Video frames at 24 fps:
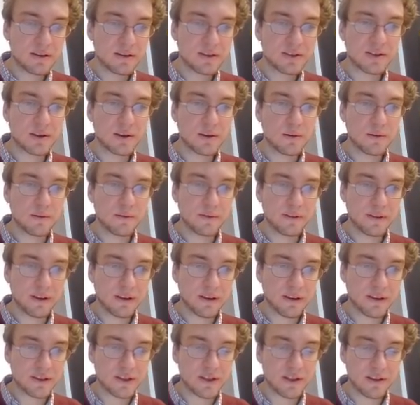so
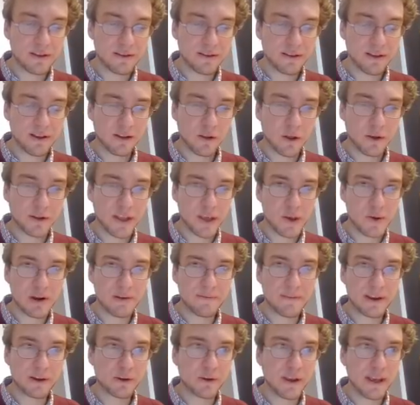along the
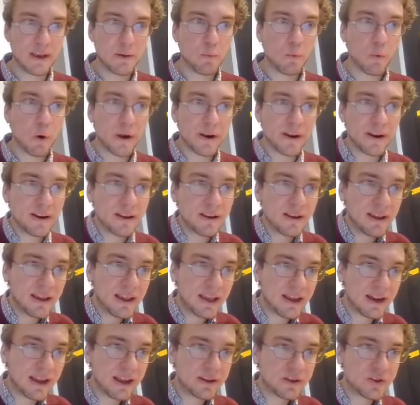unit vector E1,
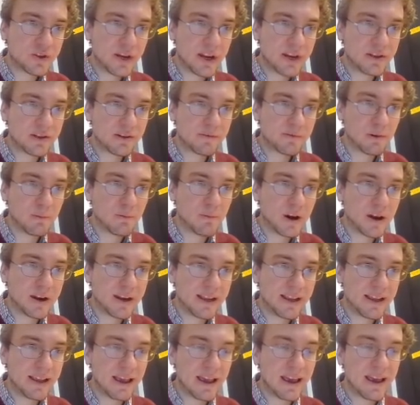and I exchange it for
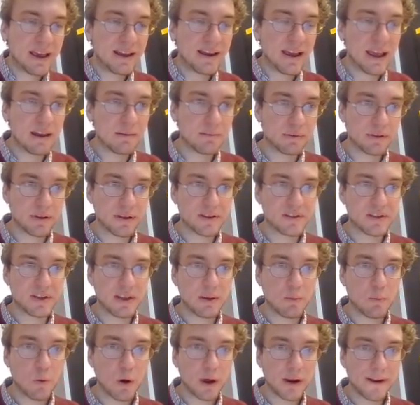money at n plus
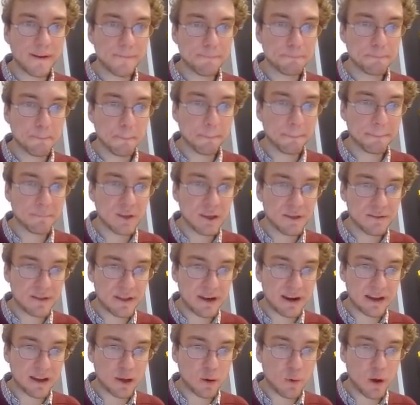E1.
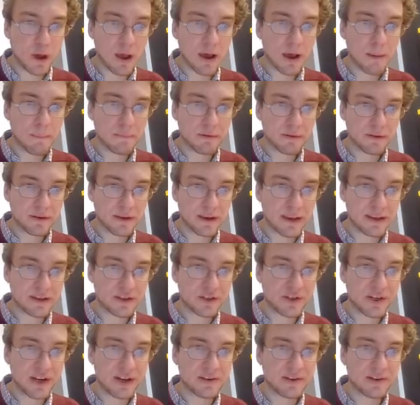Then I go up, I
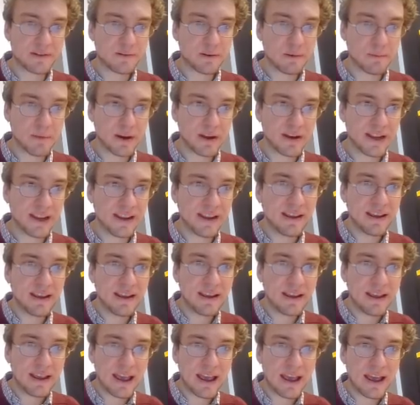exchange it for money
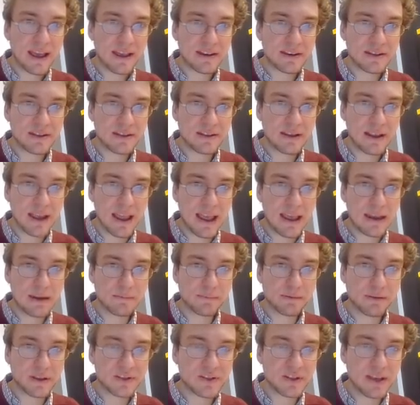at
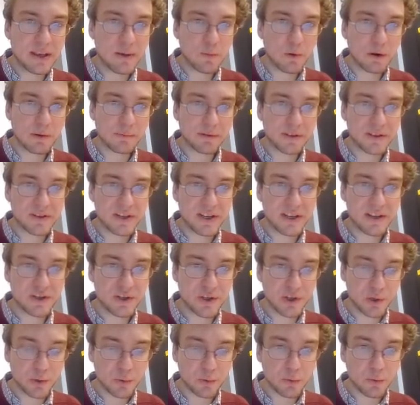n plus E1 plus
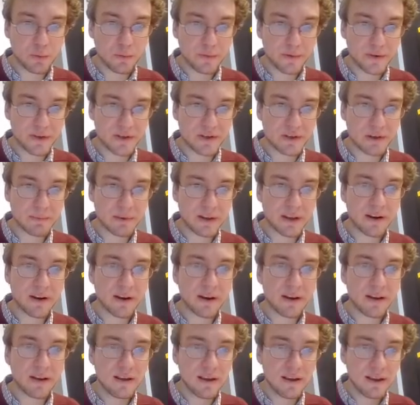E2, which is up
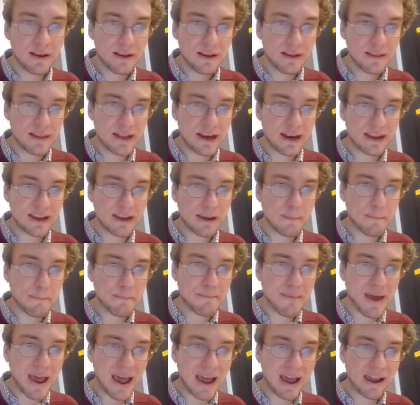here. Then I come
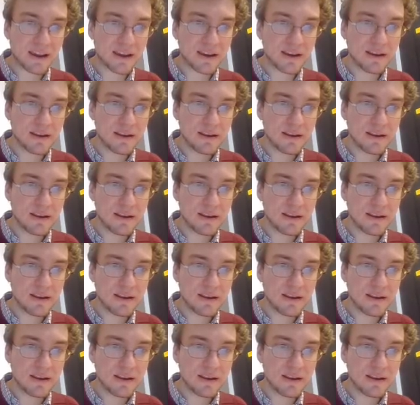back,